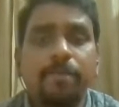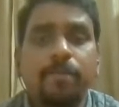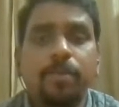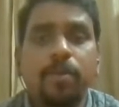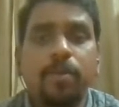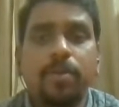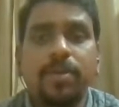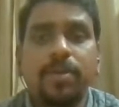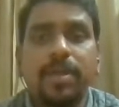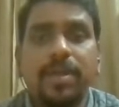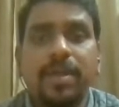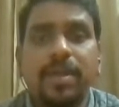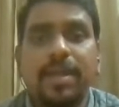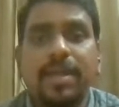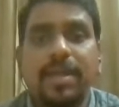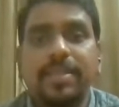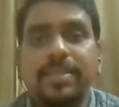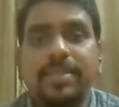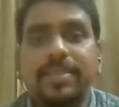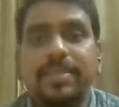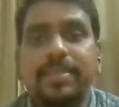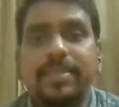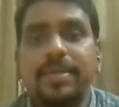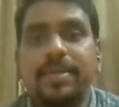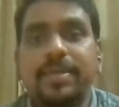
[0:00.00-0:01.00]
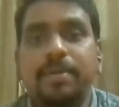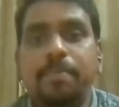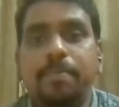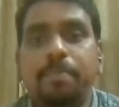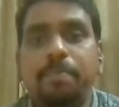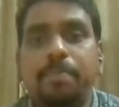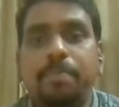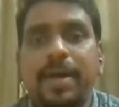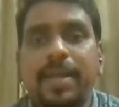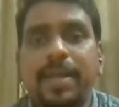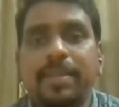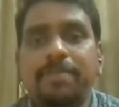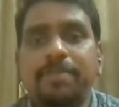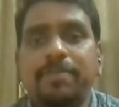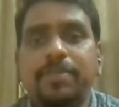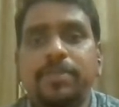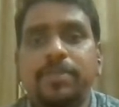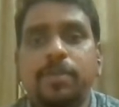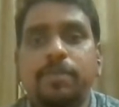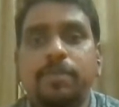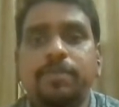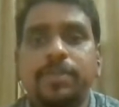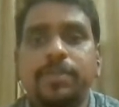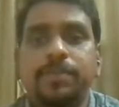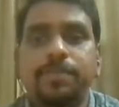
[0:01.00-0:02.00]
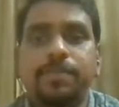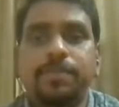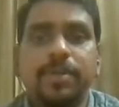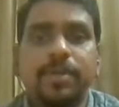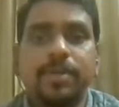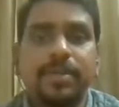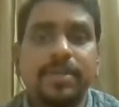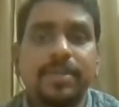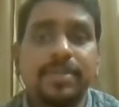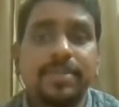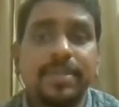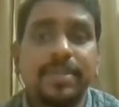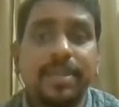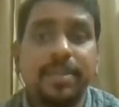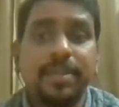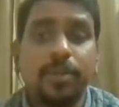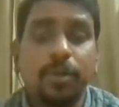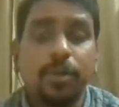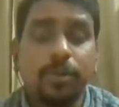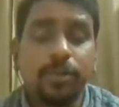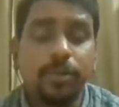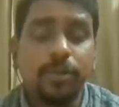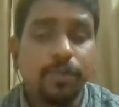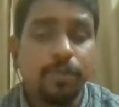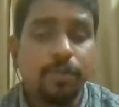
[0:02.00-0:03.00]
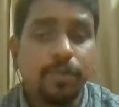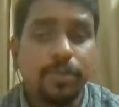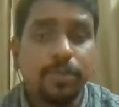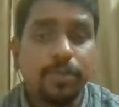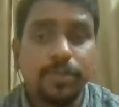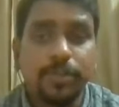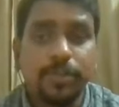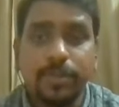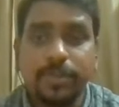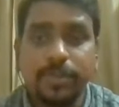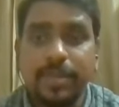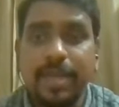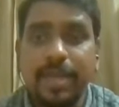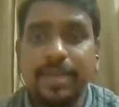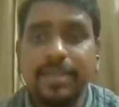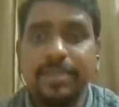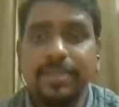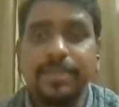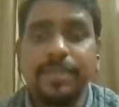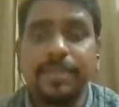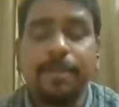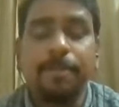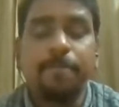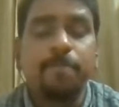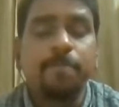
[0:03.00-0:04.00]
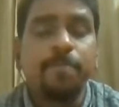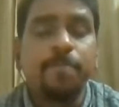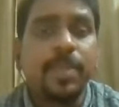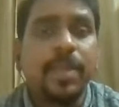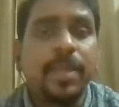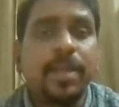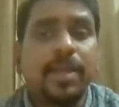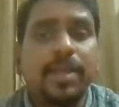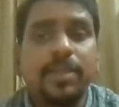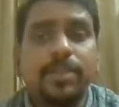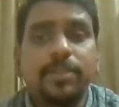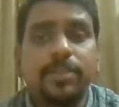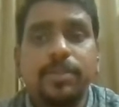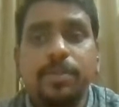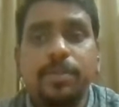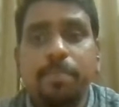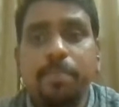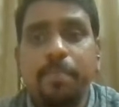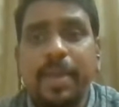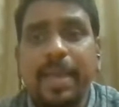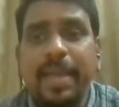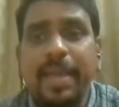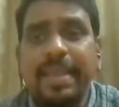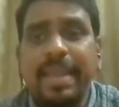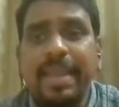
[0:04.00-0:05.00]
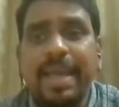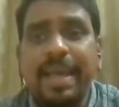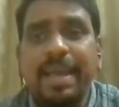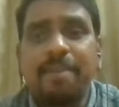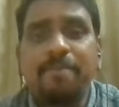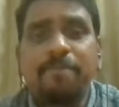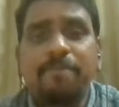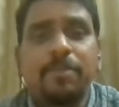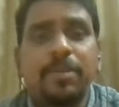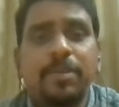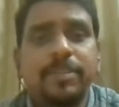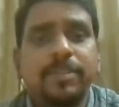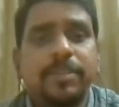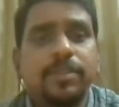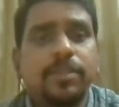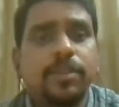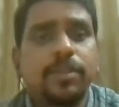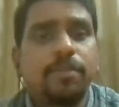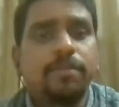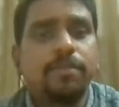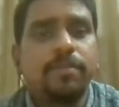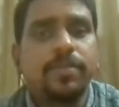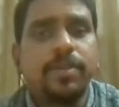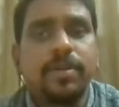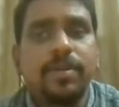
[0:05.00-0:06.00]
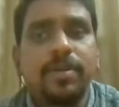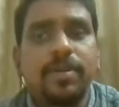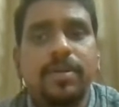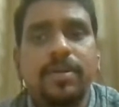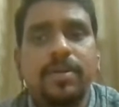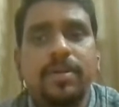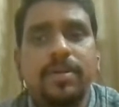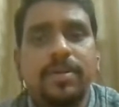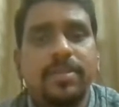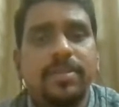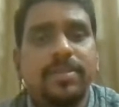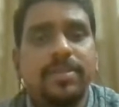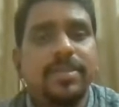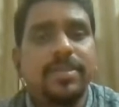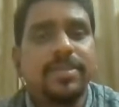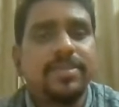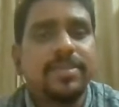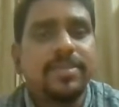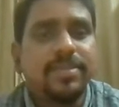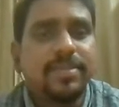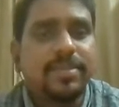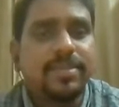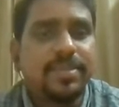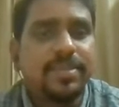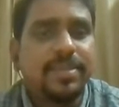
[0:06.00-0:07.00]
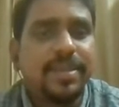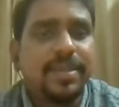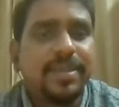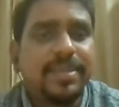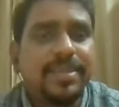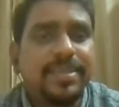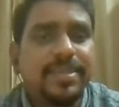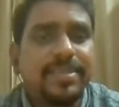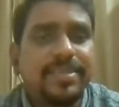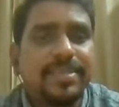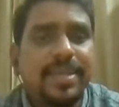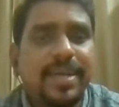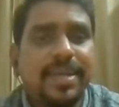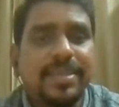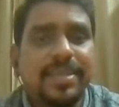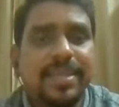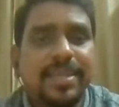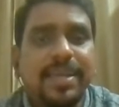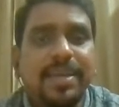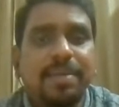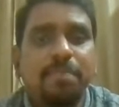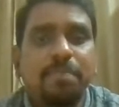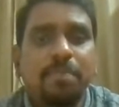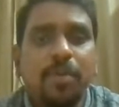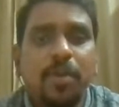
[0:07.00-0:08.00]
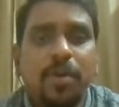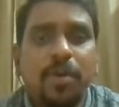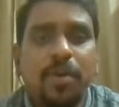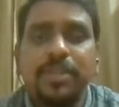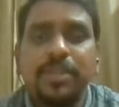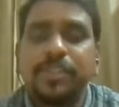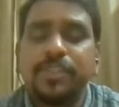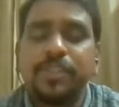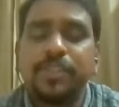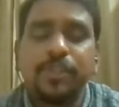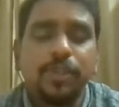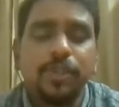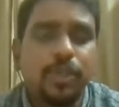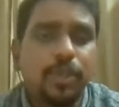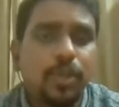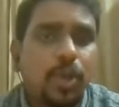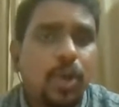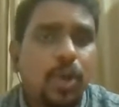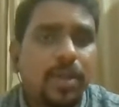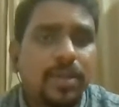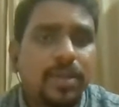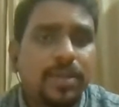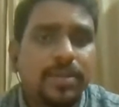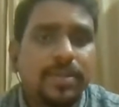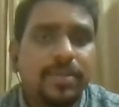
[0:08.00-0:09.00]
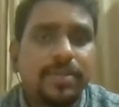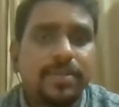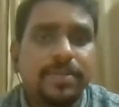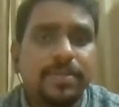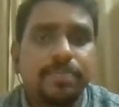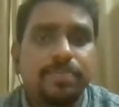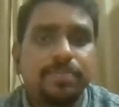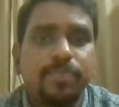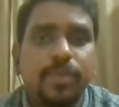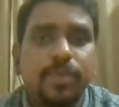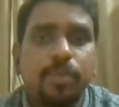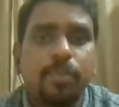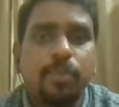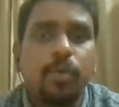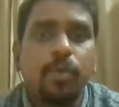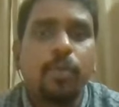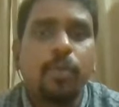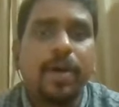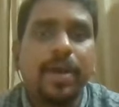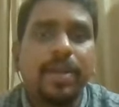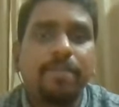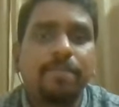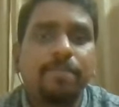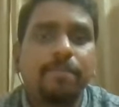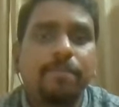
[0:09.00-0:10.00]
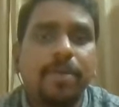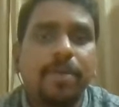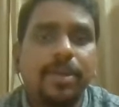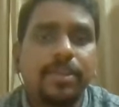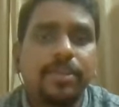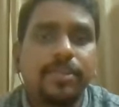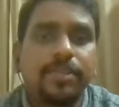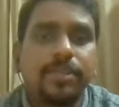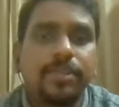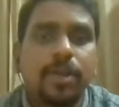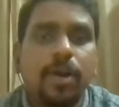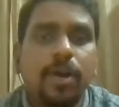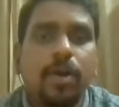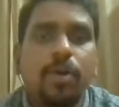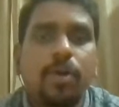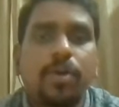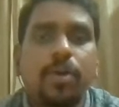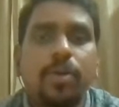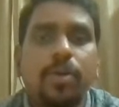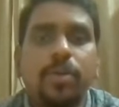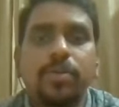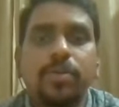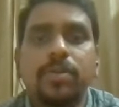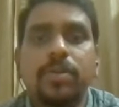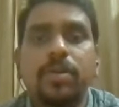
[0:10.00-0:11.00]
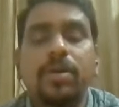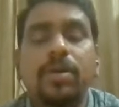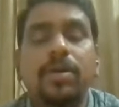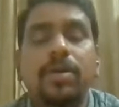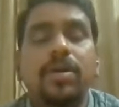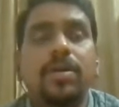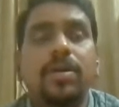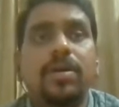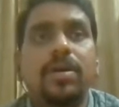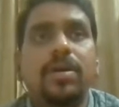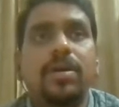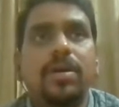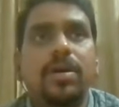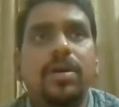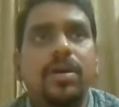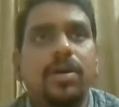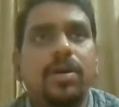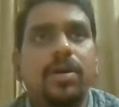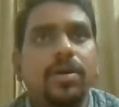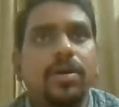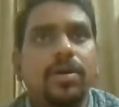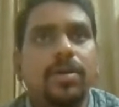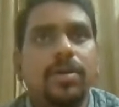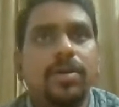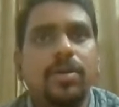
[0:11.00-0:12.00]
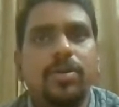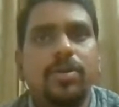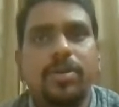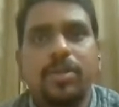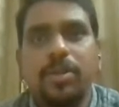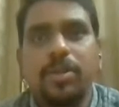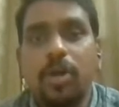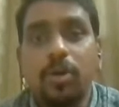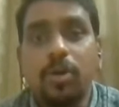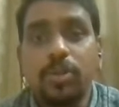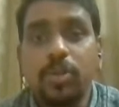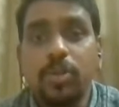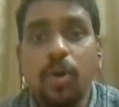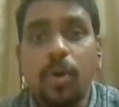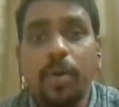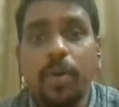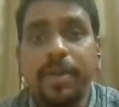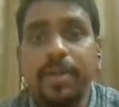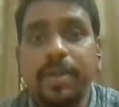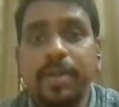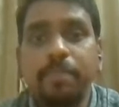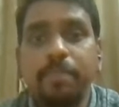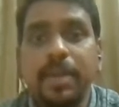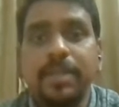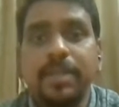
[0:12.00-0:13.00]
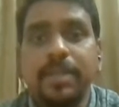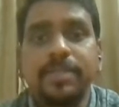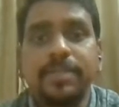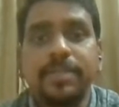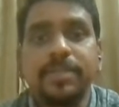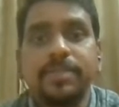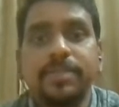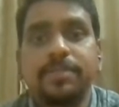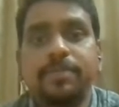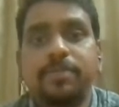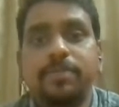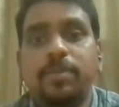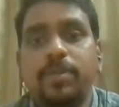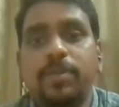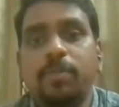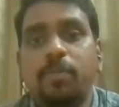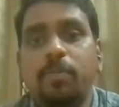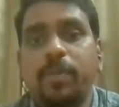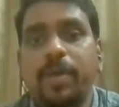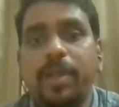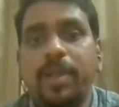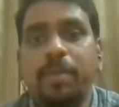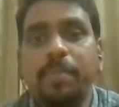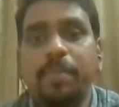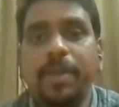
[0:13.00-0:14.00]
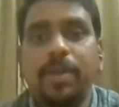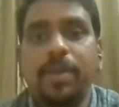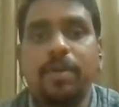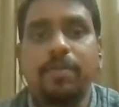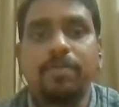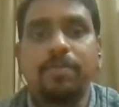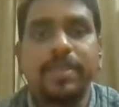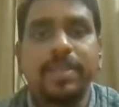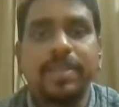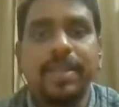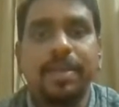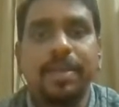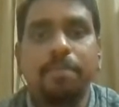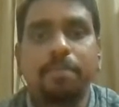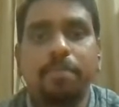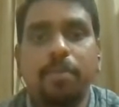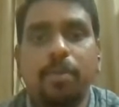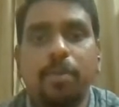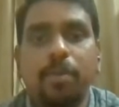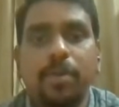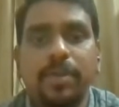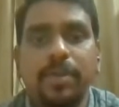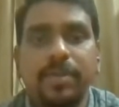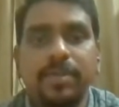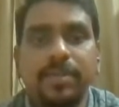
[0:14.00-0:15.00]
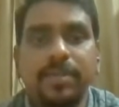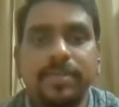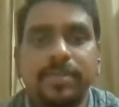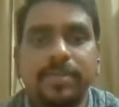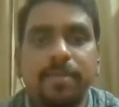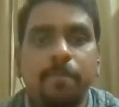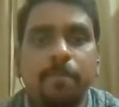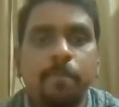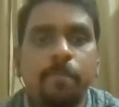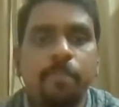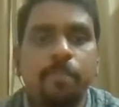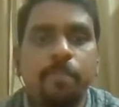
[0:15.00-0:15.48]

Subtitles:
for the benefits of his workers, and also for society. So the main emphasis of this theory is that employers should not provide funds or on an ongoing basis for the well-being of the employees.